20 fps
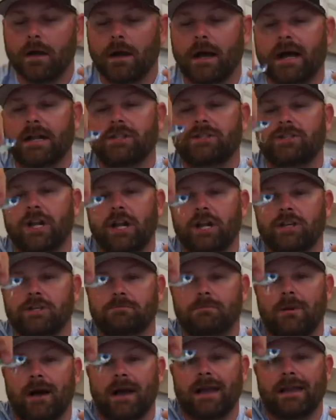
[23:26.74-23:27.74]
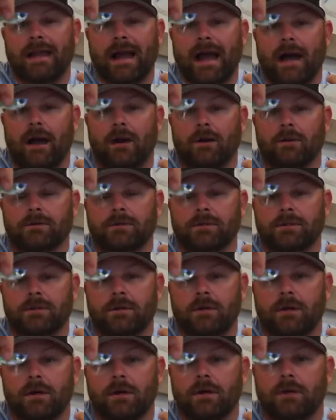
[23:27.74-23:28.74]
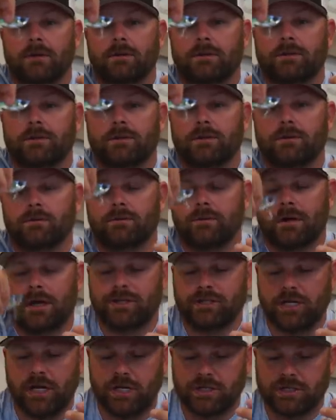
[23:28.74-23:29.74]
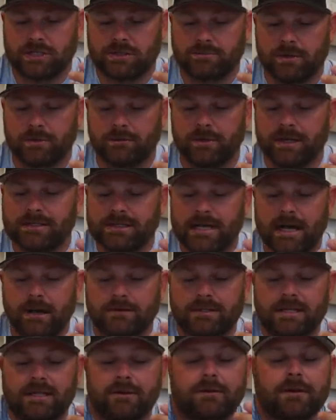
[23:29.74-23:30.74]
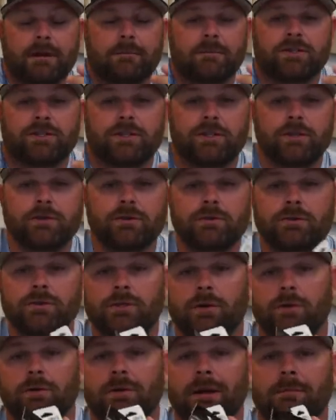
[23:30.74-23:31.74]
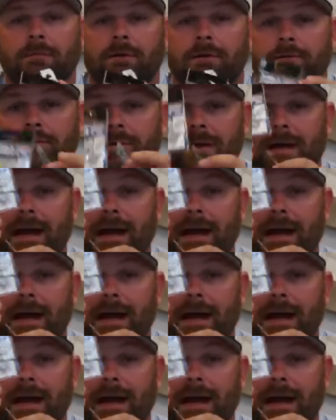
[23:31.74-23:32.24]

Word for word: I changed mine out to, I changed the split rings out to either number twos or number three